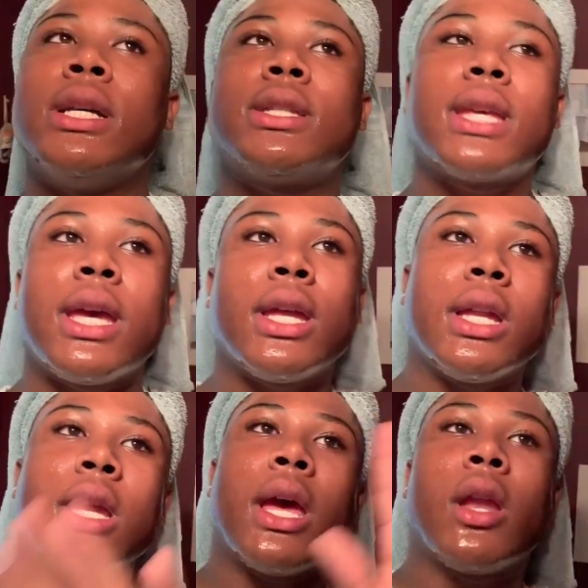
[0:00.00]

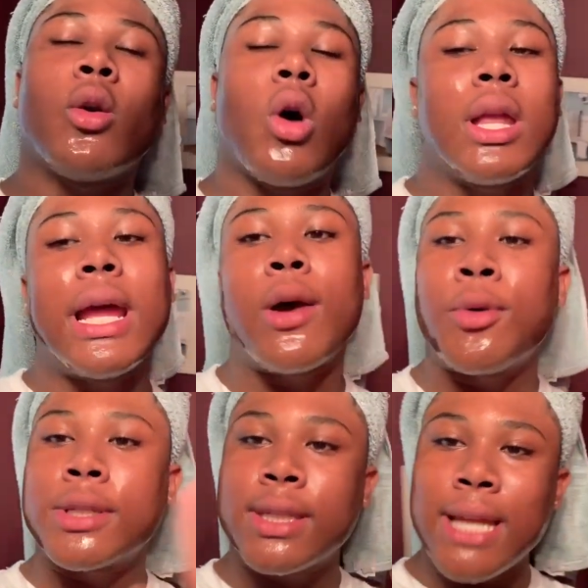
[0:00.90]
skin and all of that
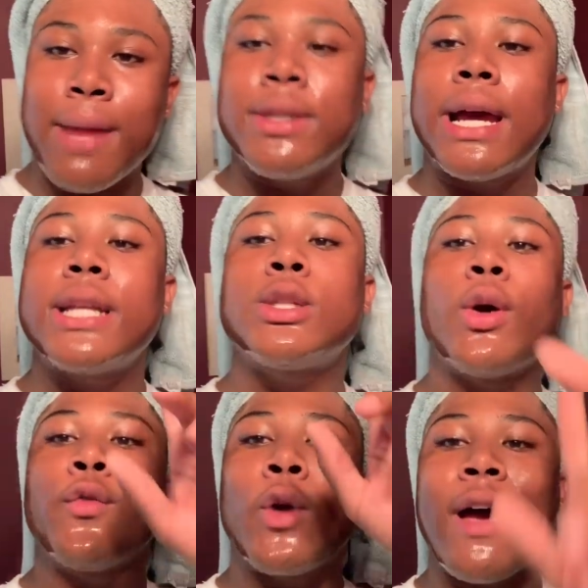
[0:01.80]
on Snapchat. So
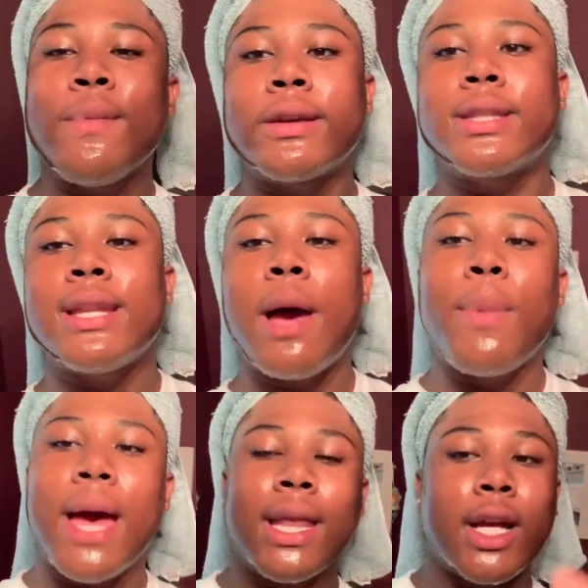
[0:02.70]
if you have me on Snap
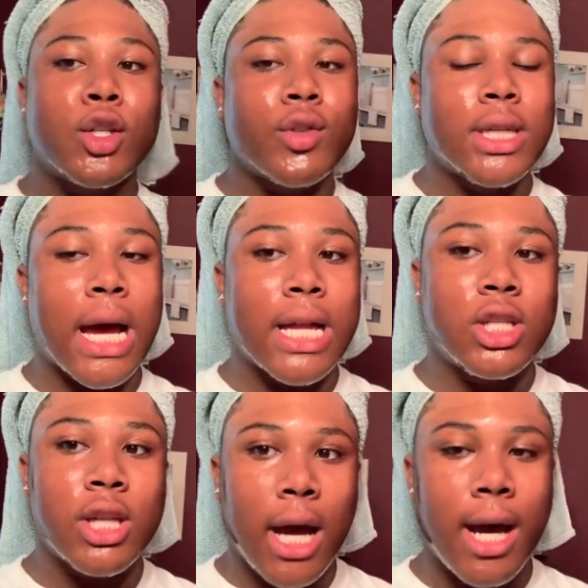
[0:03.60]
at
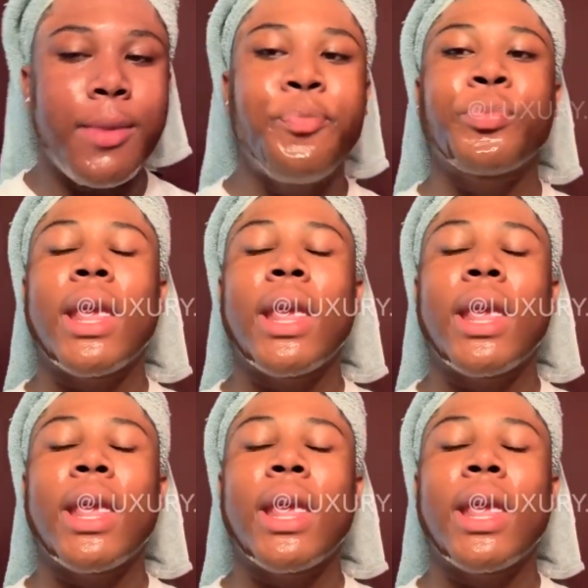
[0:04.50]
luxury.jah,